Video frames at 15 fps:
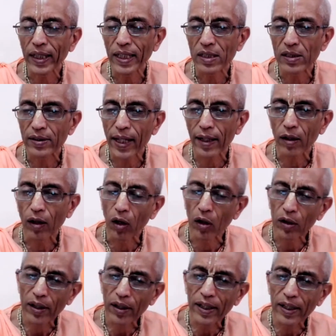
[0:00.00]
they are
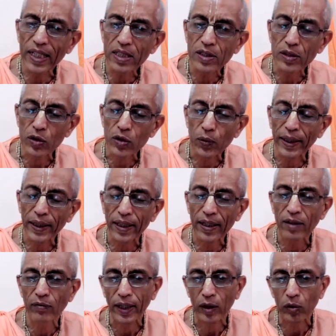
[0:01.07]
already situated in
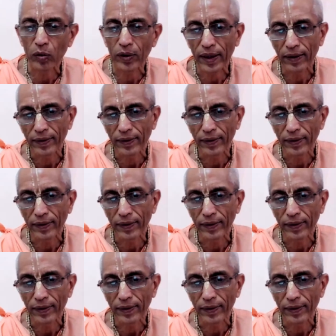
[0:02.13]
Vaikuntha.